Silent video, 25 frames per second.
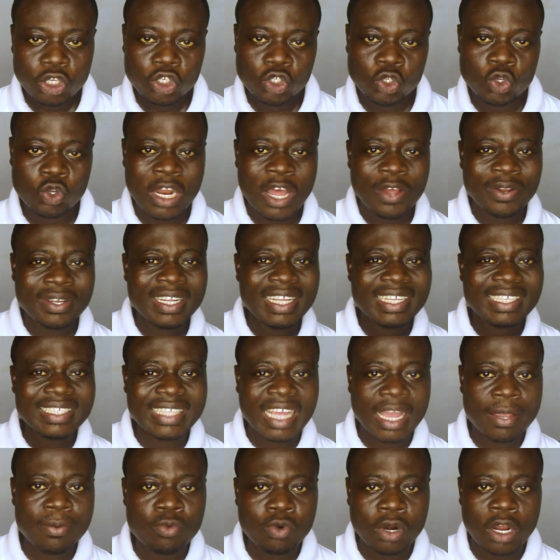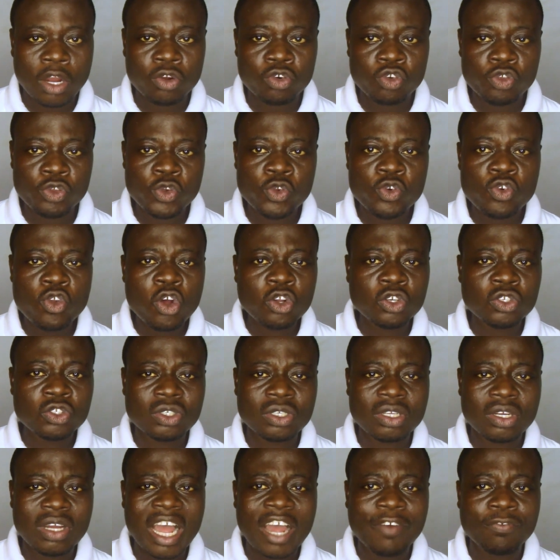So now this time round, you don't
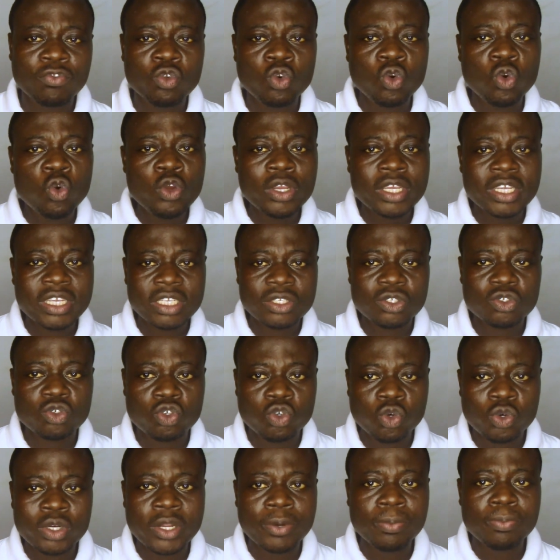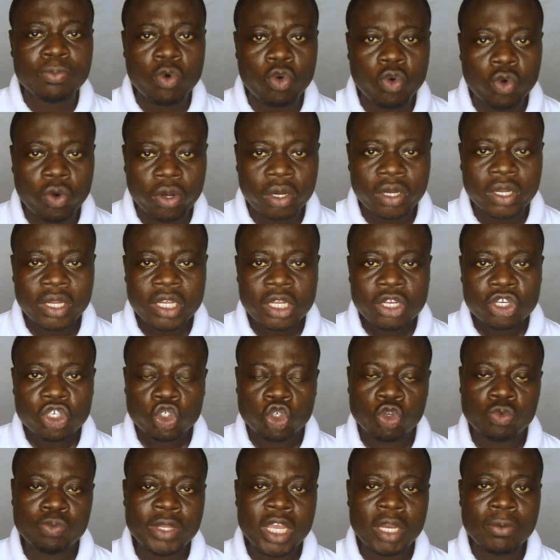have to look through the book
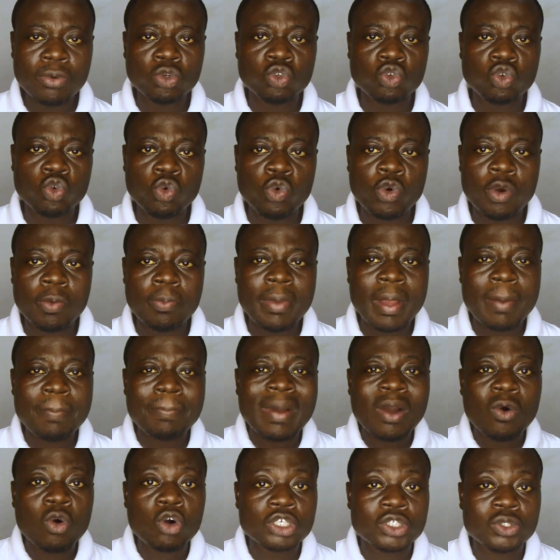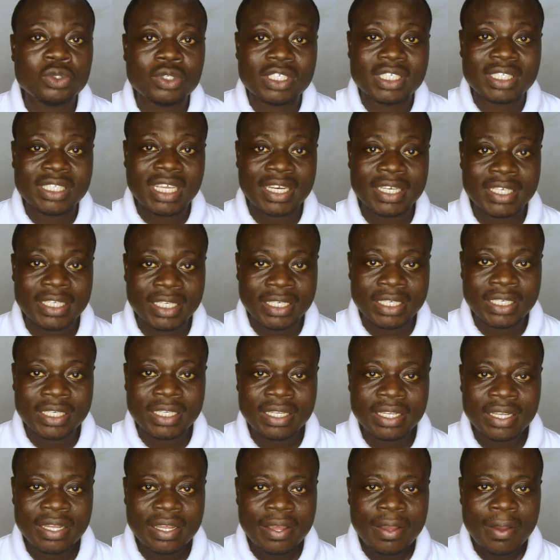to be able to remember what you studied,
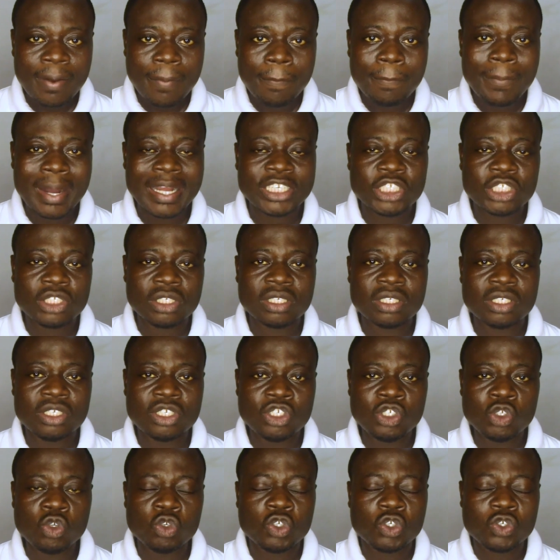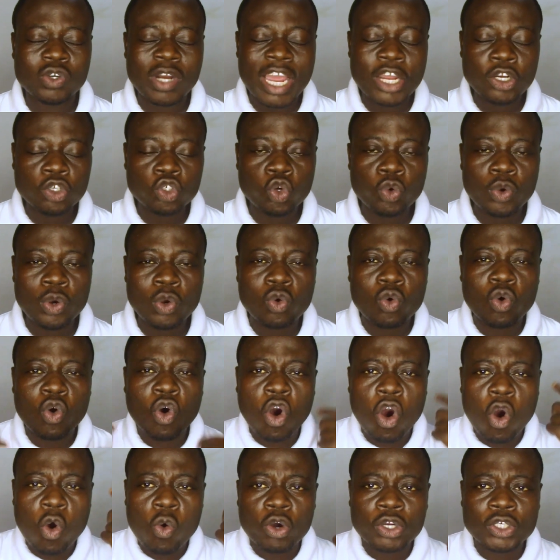but you try to
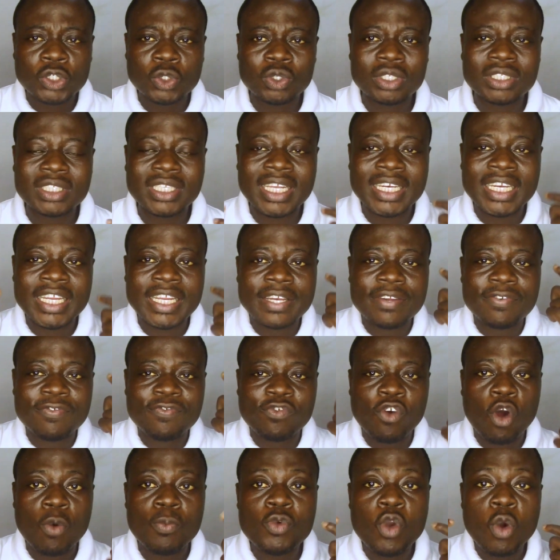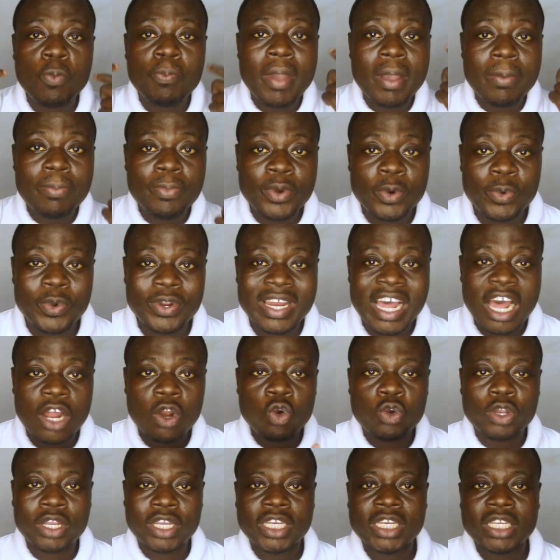recall what you studied from your memory
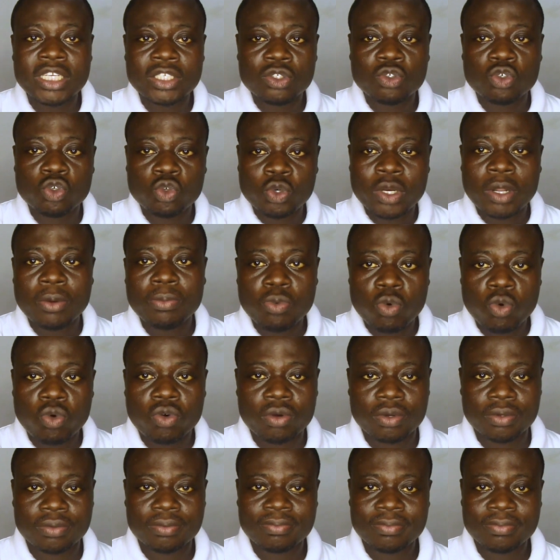without looking through the book.